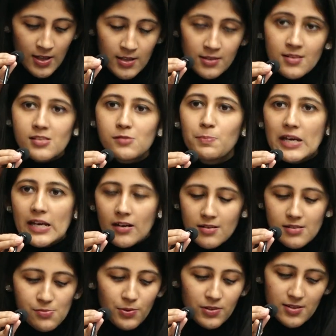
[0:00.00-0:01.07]
The
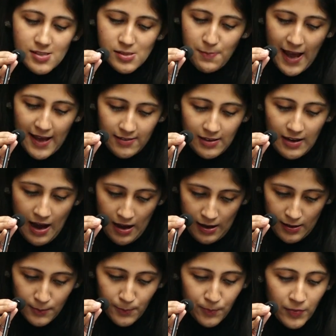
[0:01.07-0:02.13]
speakers for this panel
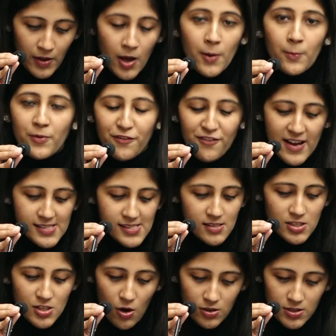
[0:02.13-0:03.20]
are Professor
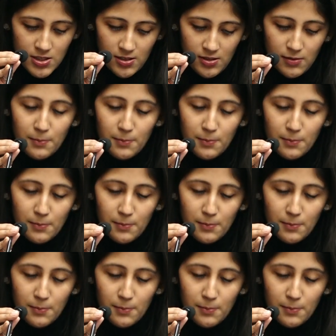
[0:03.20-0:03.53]
Dr.